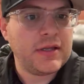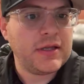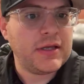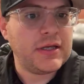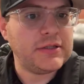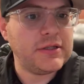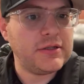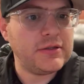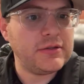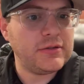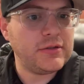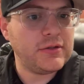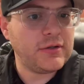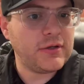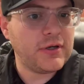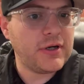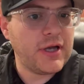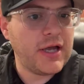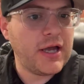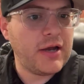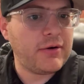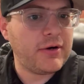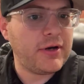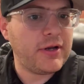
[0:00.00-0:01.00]
Hello,
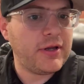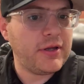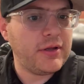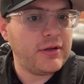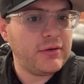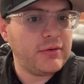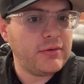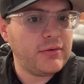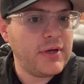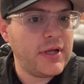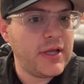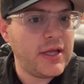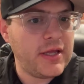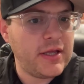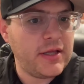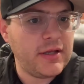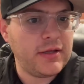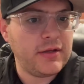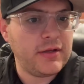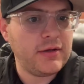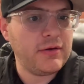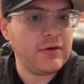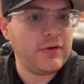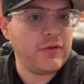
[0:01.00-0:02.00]
Laura. How are you?
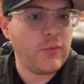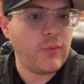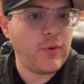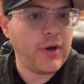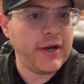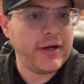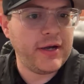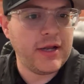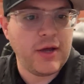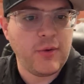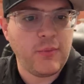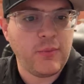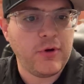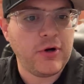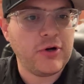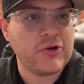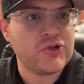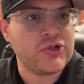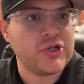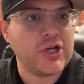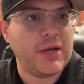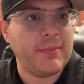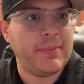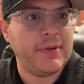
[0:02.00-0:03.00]
Oh, the Why Not
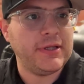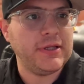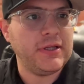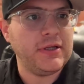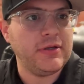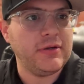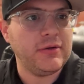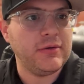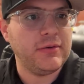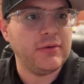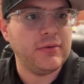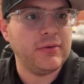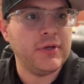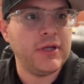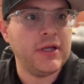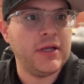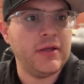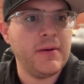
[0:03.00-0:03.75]
Workshop. Hello.